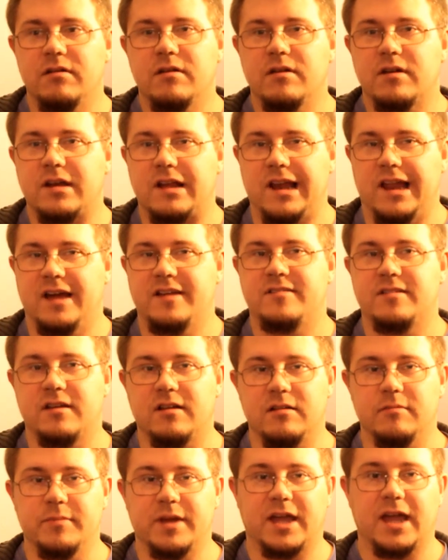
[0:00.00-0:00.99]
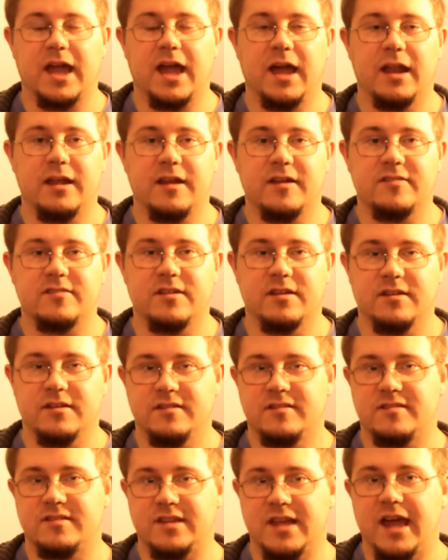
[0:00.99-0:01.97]
classical mechanics and
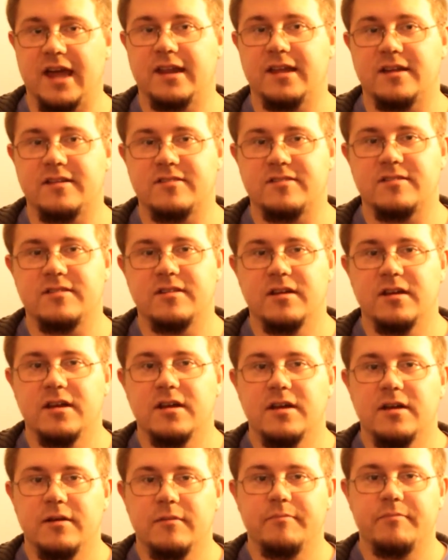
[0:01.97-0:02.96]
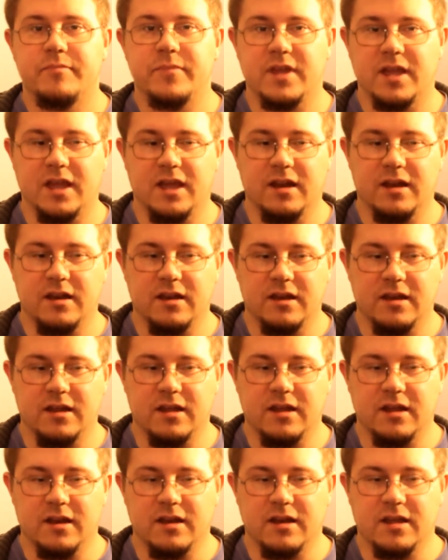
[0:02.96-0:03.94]
statics in
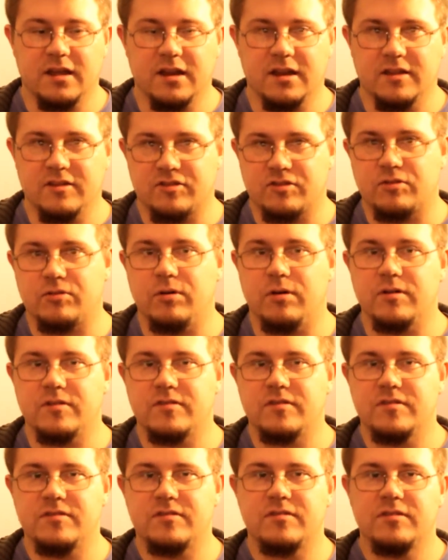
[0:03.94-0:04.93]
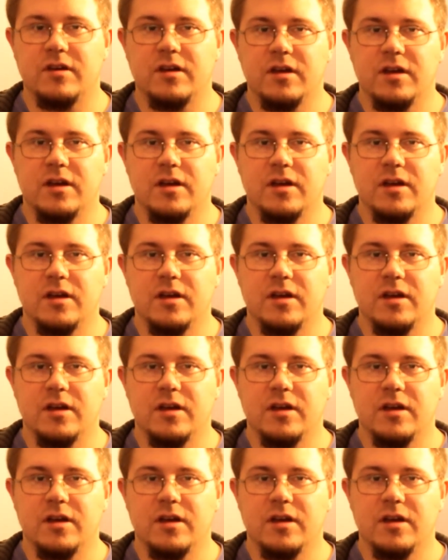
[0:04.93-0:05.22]
his courses